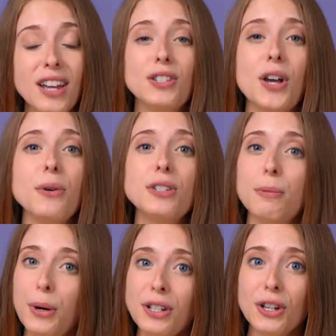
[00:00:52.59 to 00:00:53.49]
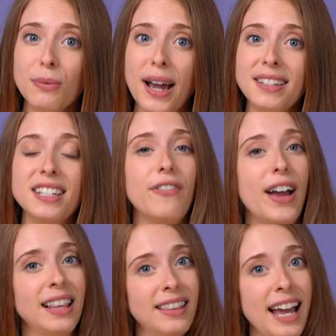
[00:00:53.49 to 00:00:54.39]
So, to put to rest if
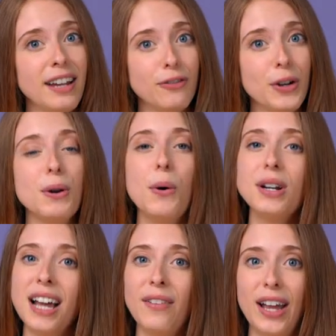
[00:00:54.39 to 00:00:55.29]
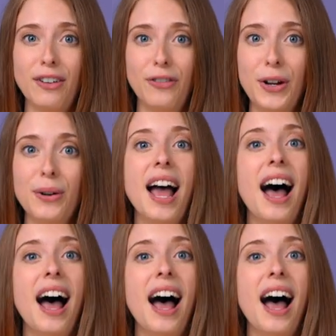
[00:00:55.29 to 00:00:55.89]
I like fruit or don't like fruit,